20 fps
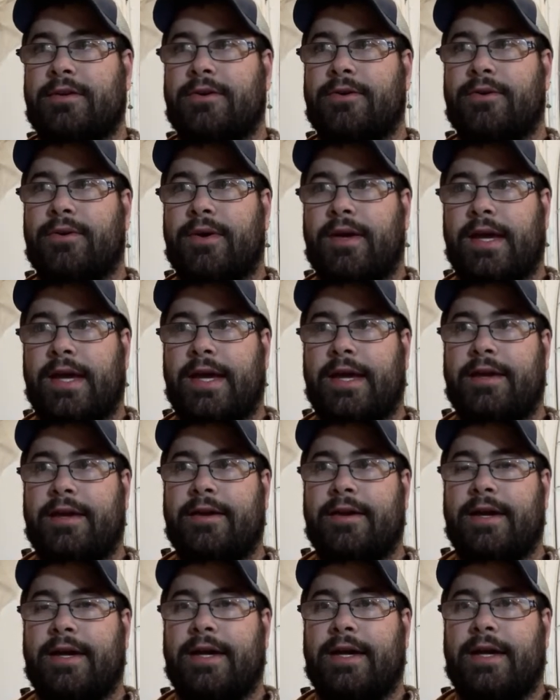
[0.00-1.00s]
okay,
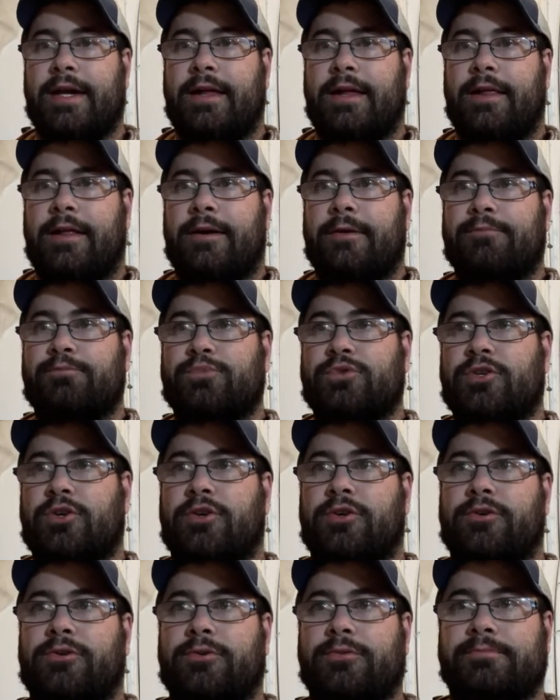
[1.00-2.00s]

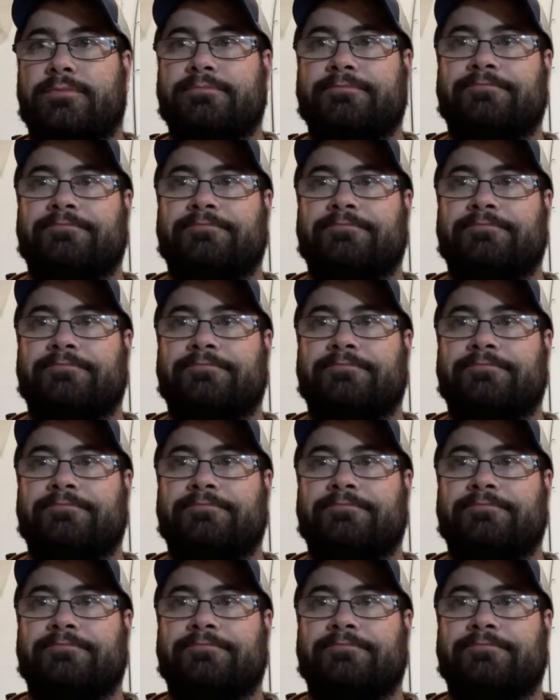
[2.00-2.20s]
so